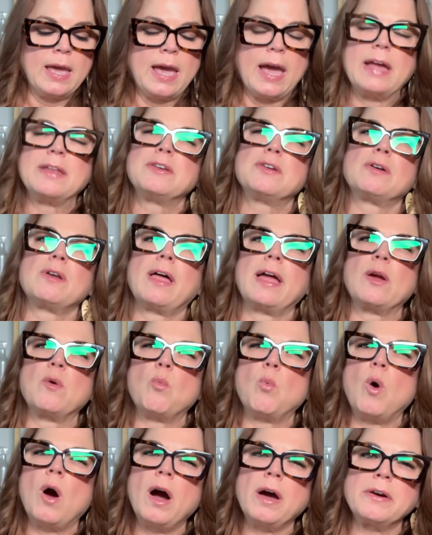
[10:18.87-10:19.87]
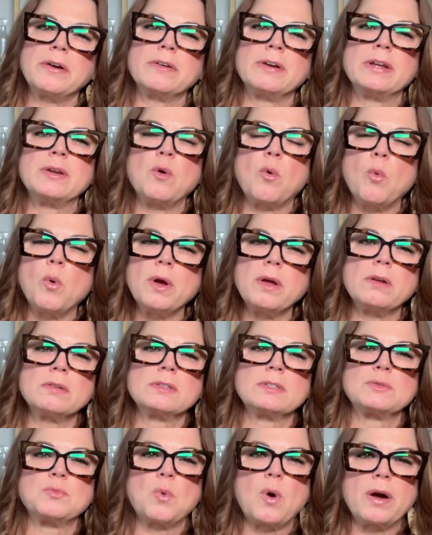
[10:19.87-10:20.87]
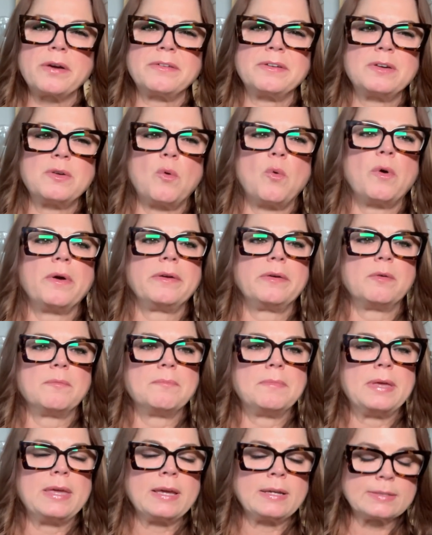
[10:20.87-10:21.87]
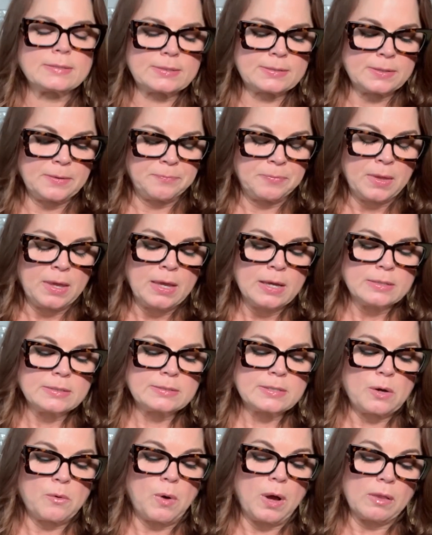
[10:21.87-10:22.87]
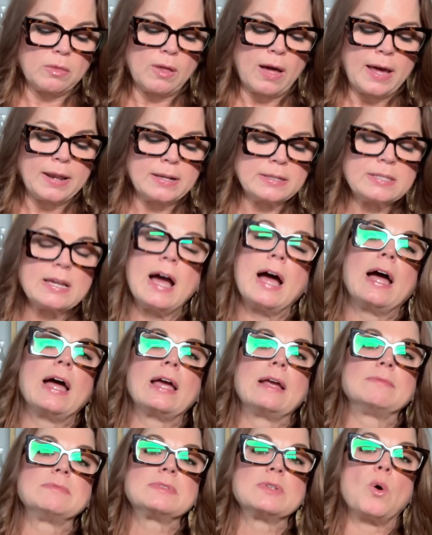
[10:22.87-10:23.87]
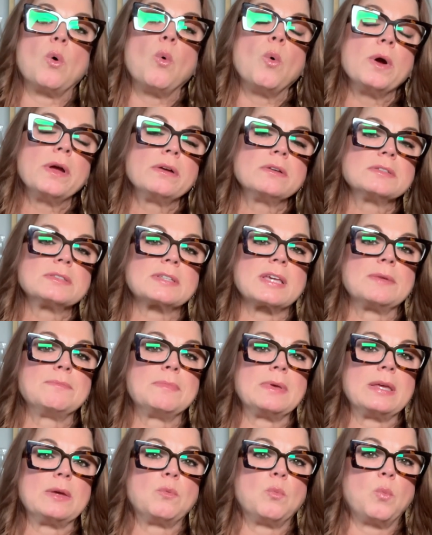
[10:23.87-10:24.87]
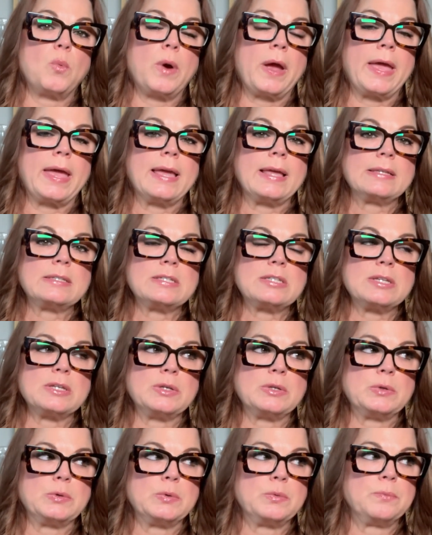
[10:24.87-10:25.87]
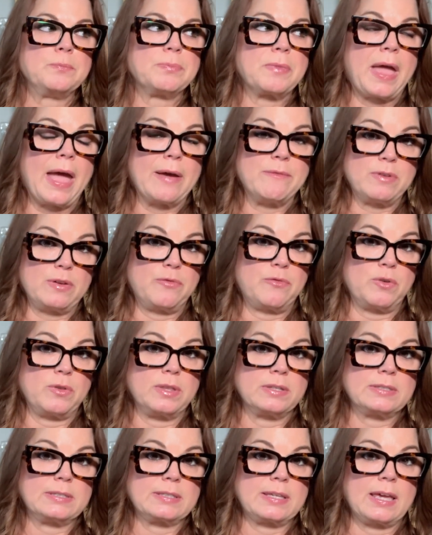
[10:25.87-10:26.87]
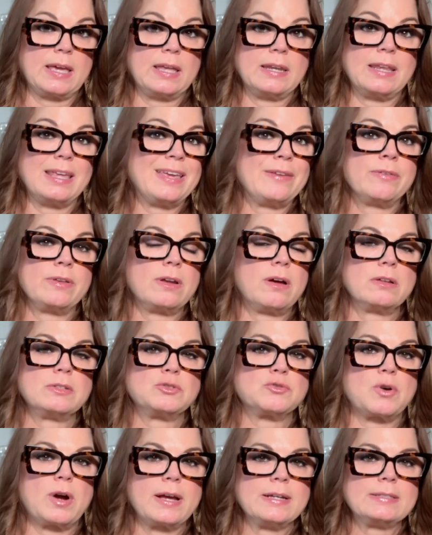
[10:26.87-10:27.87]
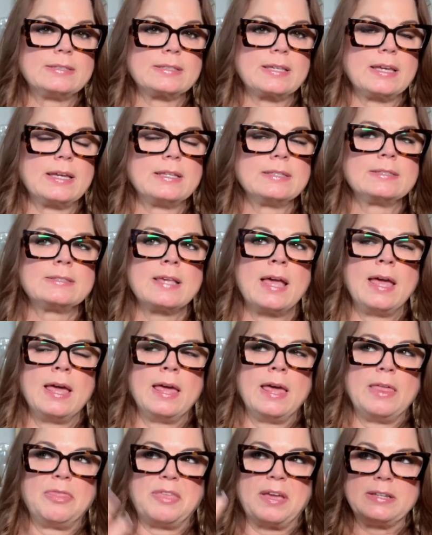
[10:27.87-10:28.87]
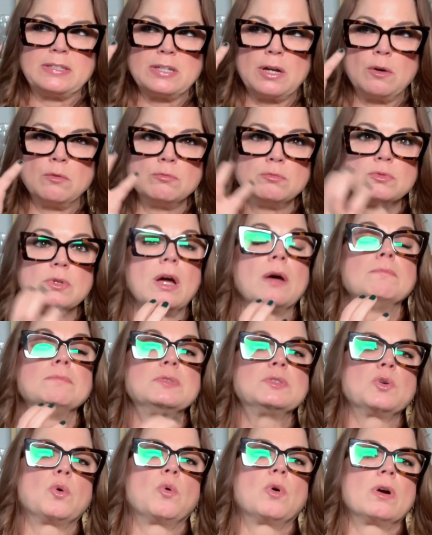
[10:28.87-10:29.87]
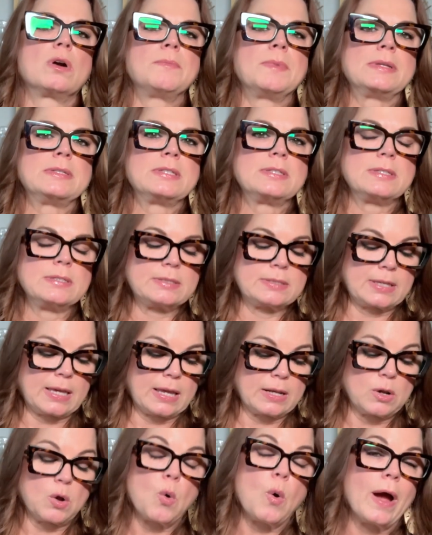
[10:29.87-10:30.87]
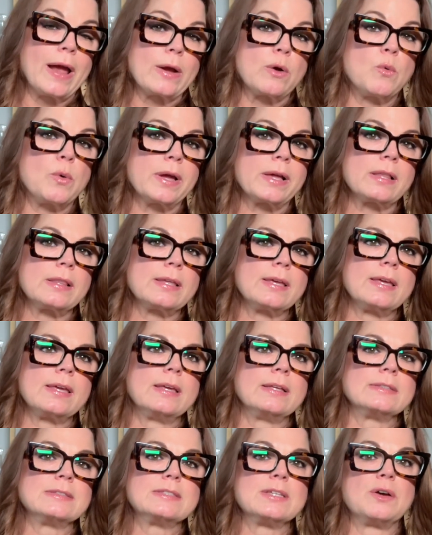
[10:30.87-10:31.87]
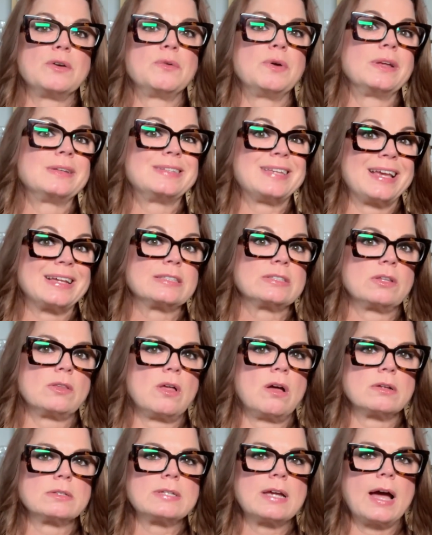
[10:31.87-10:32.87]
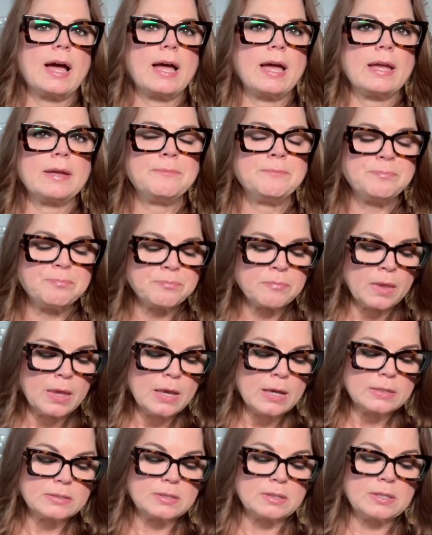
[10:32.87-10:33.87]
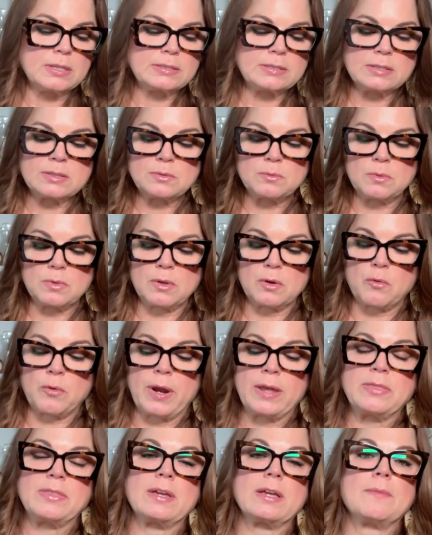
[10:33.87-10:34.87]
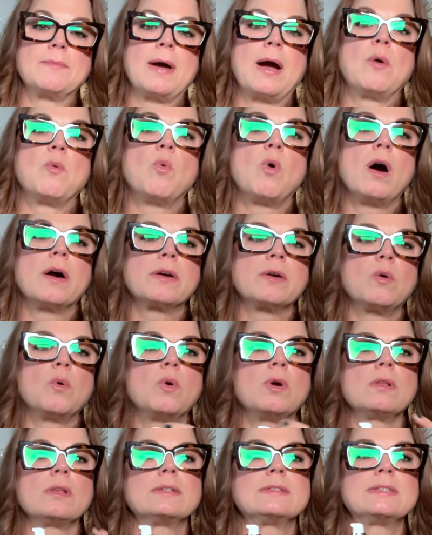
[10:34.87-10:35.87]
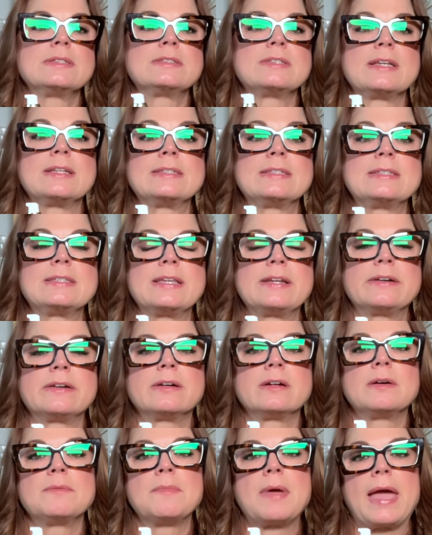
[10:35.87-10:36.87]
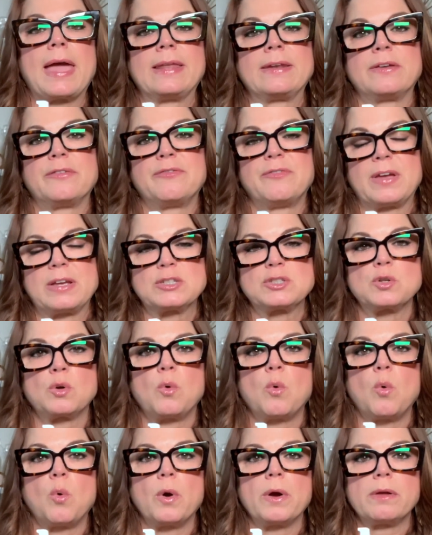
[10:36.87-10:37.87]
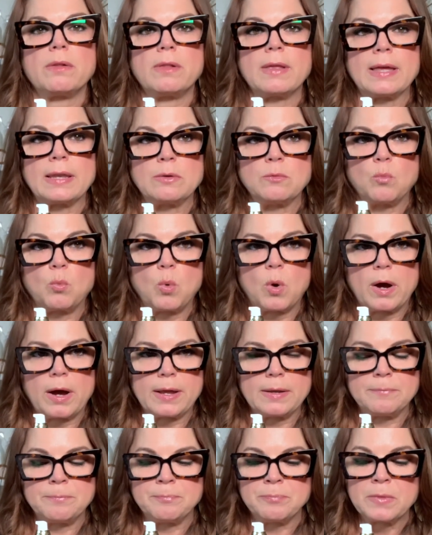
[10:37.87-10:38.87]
And you're like, water and oil, does water and oil mix? So a lot of times oils can be way too heavy for the skin. Even on dry skins, they don't absorb into the skin quite quickly, and so it takes a long time. So this is the great thing about water oil, is it's a serum and a facial oil in one.